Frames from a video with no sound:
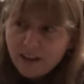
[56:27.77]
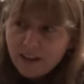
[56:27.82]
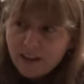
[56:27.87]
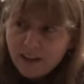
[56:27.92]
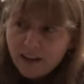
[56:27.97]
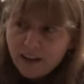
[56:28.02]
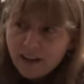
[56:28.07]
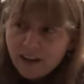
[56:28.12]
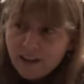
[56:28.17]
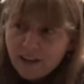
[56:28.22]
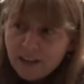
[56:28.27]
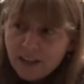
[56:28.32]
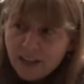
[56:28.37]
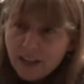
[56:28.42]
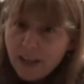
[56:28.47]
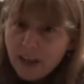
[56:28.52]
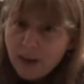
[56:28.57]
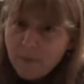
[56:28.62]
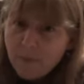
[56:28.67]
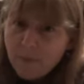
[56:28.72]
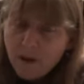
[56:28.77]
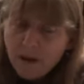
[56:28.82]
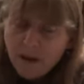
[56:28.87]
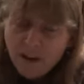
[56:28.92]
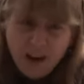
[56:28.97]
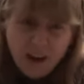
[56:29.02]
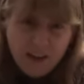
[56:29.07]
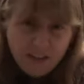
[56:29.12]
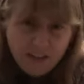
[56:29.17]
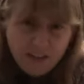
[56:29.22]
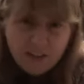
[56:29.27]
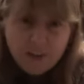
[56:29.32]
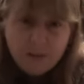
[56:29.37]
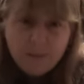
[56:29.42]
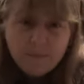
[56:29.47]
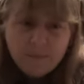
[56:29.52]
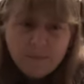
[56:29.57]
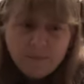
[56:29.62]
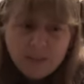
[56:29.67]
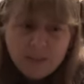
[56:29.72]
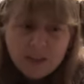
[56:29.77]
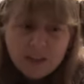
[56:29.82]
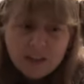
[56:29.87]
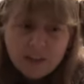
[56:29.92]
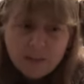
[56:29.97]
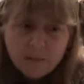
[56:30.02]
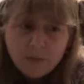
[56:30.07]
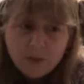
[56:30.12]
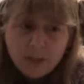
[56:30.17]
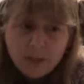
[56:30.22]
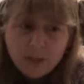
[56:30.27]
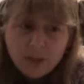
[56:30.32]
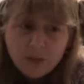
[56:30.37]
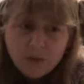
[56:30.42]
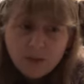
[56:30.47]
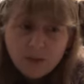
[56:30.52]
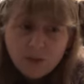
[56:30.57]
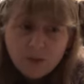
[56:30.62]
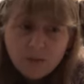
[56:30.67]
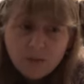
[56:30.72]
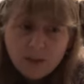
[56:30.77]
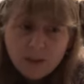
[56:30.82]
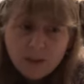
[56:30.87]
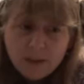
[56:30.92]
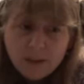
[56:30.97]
to them, other, somebody who